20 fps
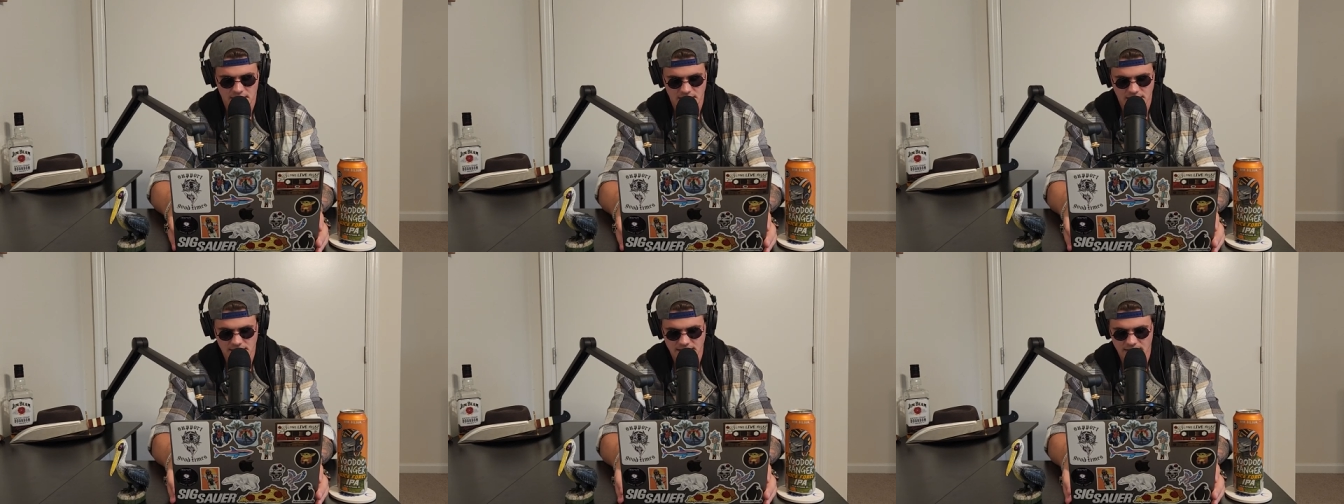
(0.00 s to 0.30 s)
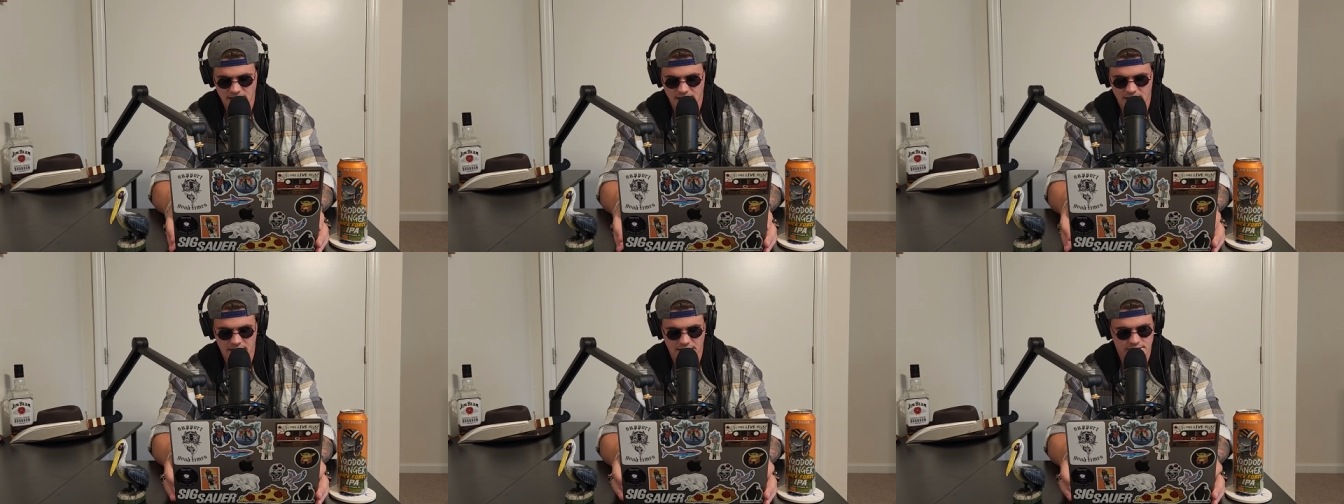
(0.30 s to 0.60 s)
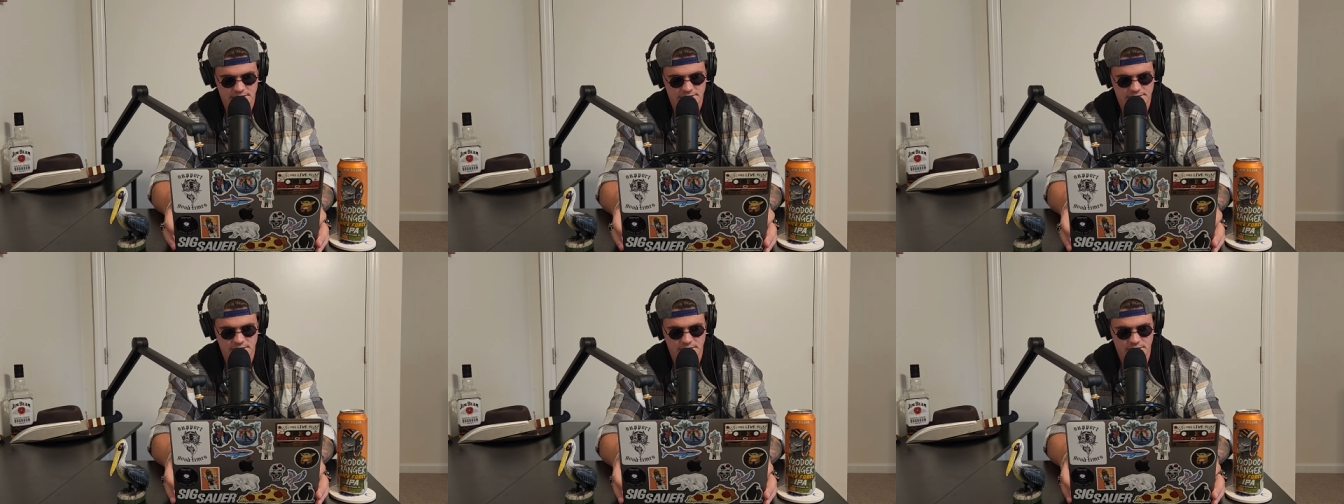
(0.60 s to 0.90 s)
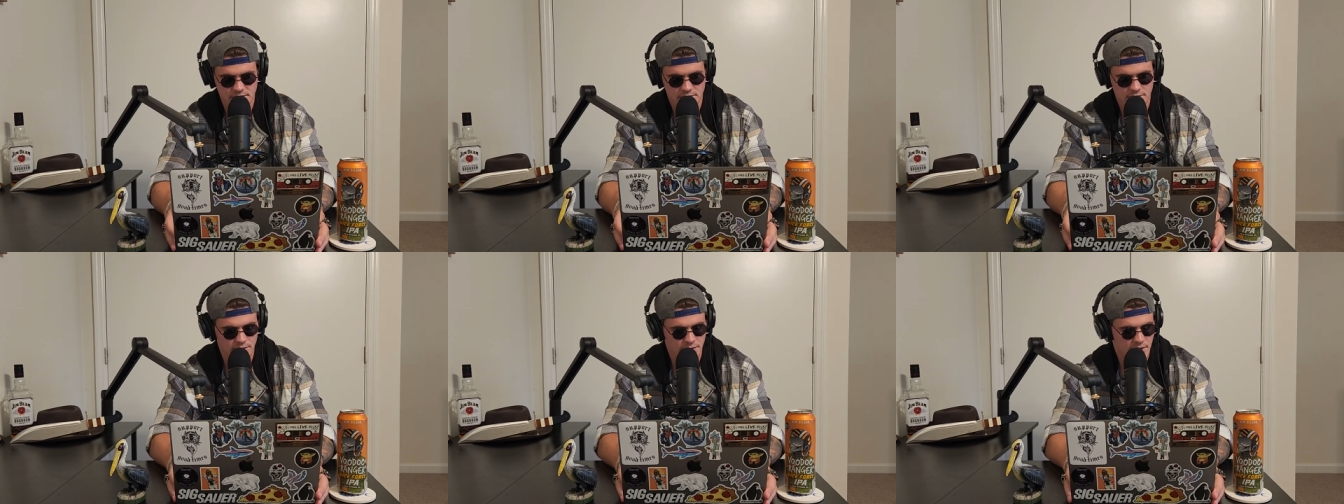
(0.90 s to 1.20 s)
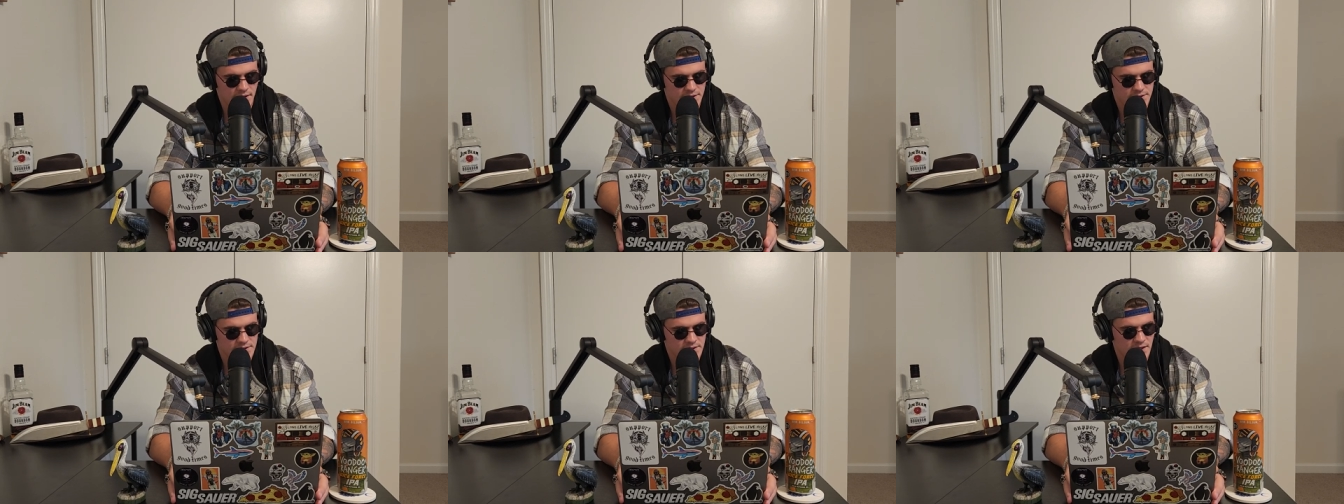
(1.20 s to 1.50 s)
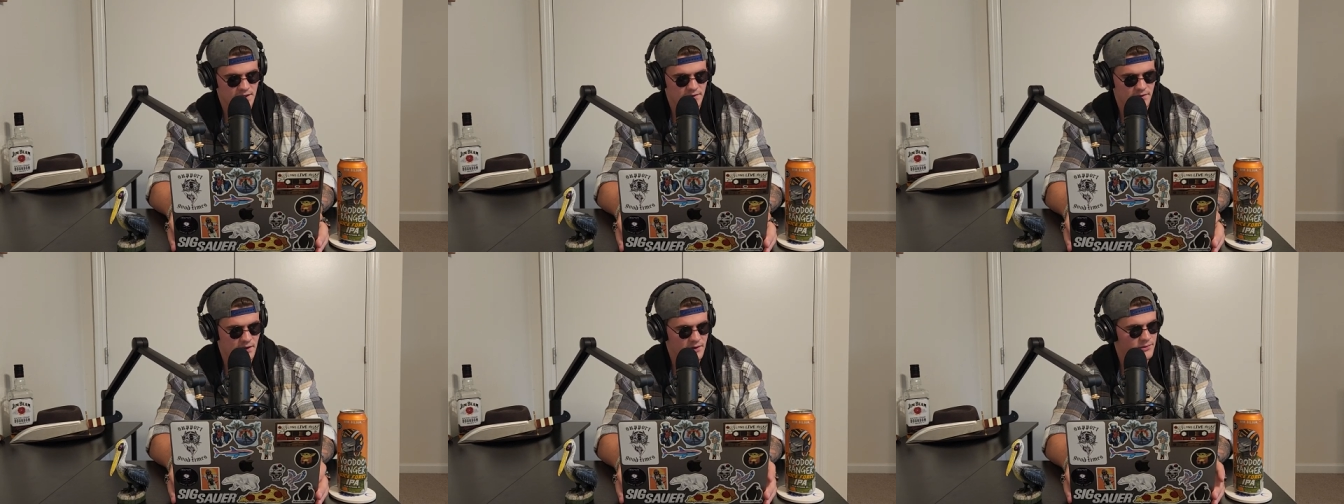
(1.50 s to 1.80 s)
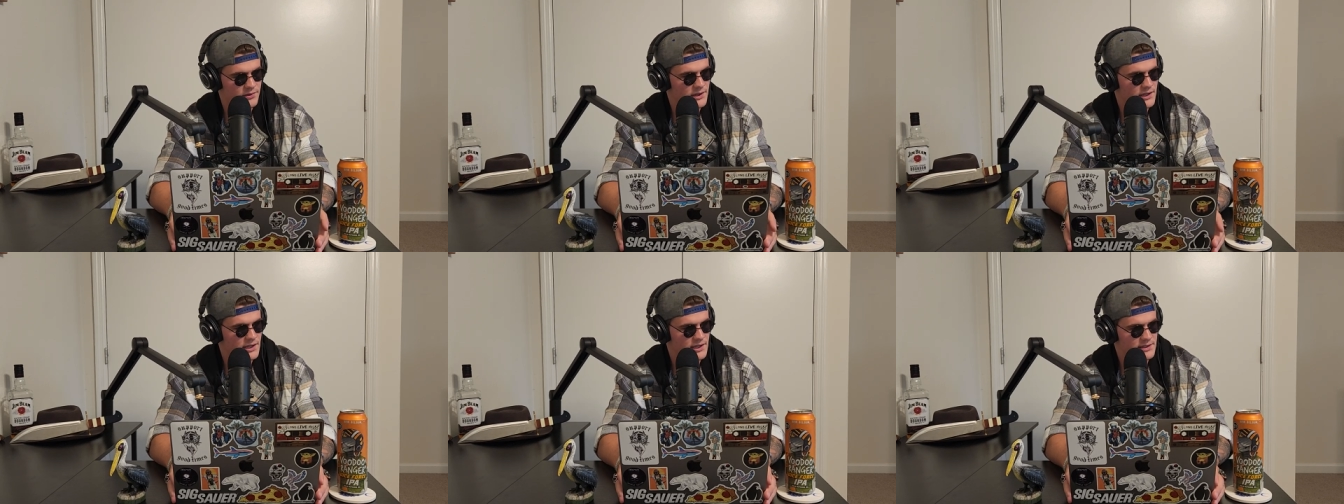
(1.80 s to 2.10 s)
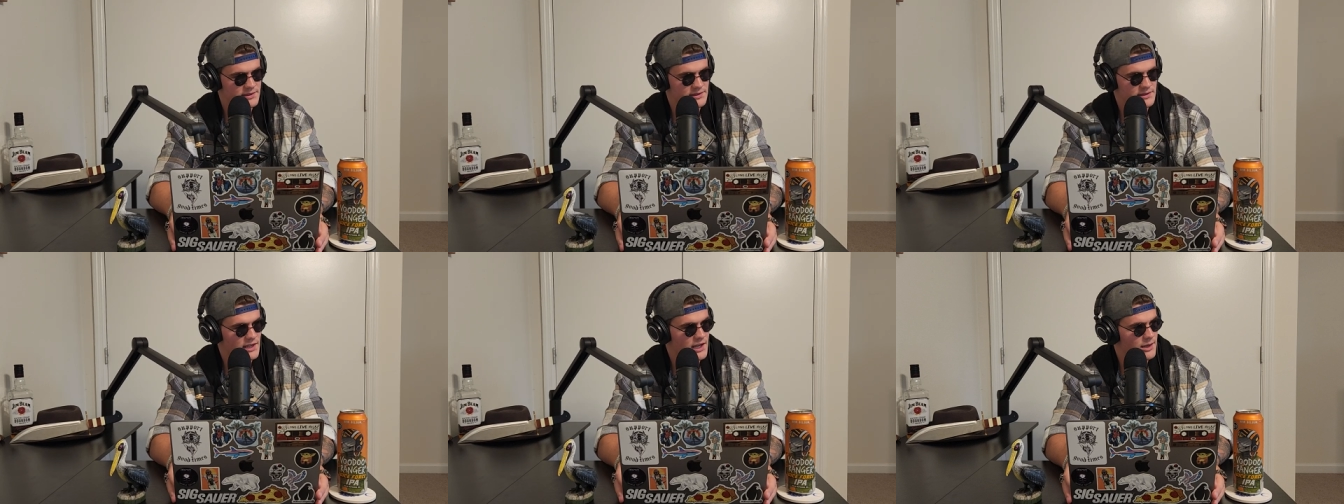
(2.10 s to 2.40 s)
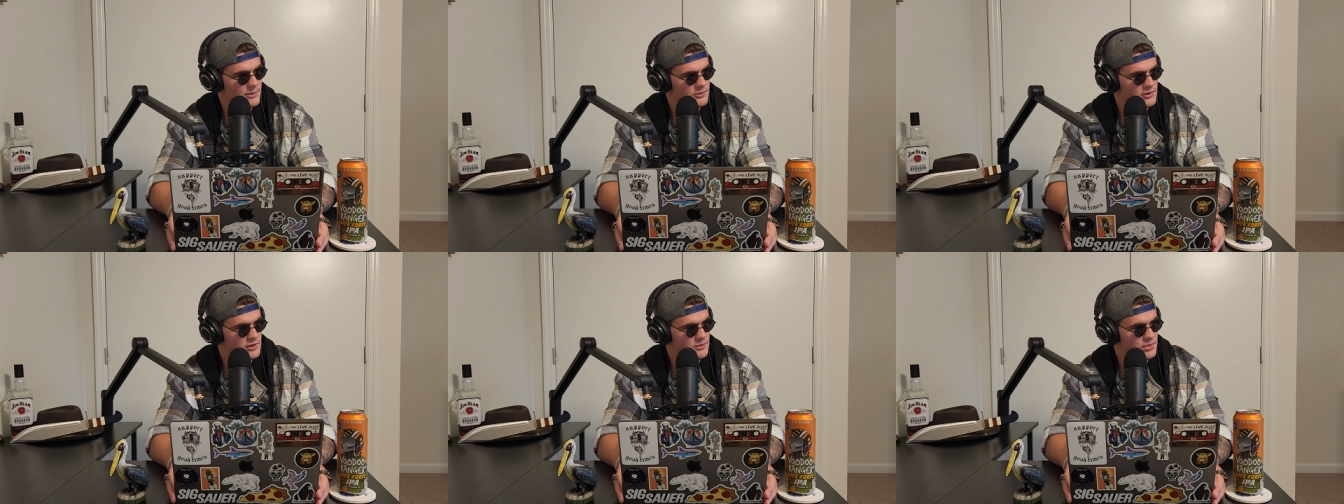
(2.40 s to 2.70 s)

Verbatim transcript: Uh, that actor's really cool, actually. I, I forget his name,